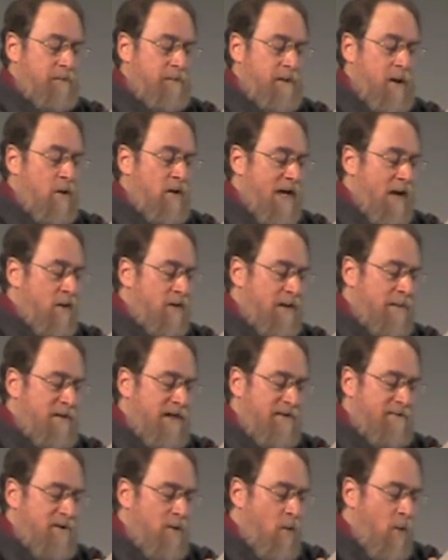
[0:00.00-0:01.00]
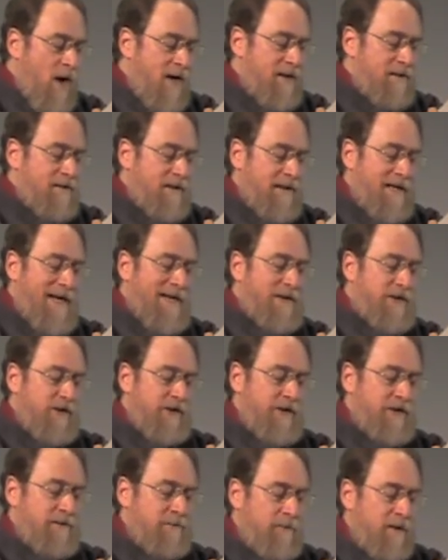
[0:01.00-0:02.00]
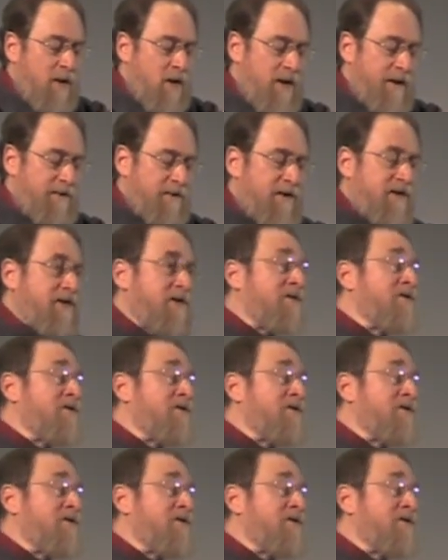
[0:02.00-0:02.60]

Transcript: Okay, well, let me give you one indication regarding this